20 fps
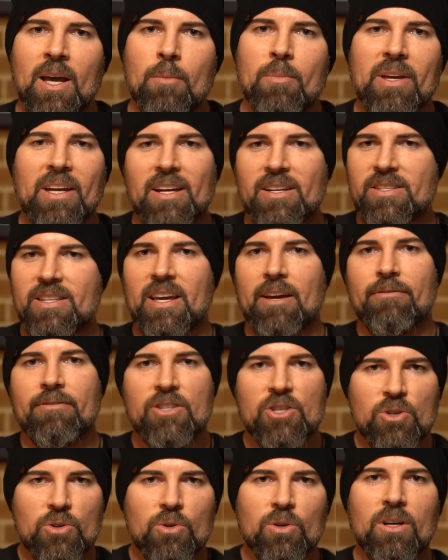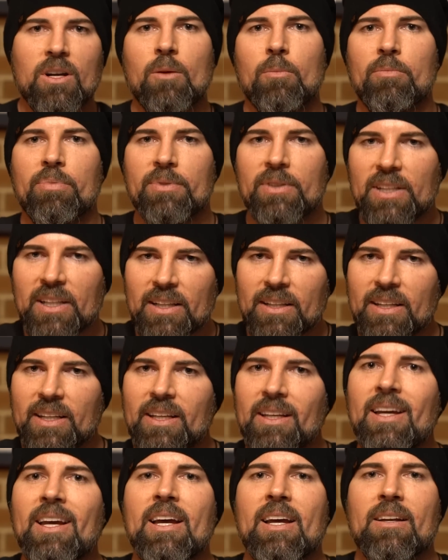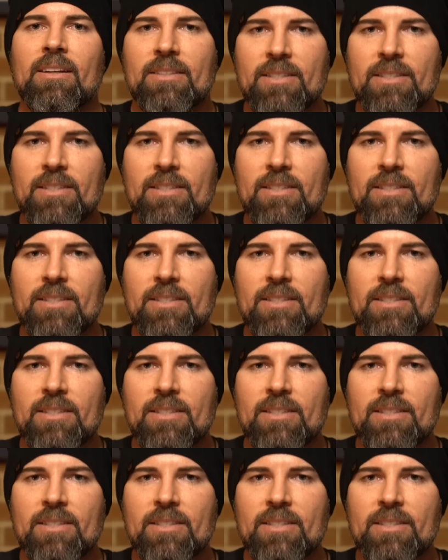because they have two completely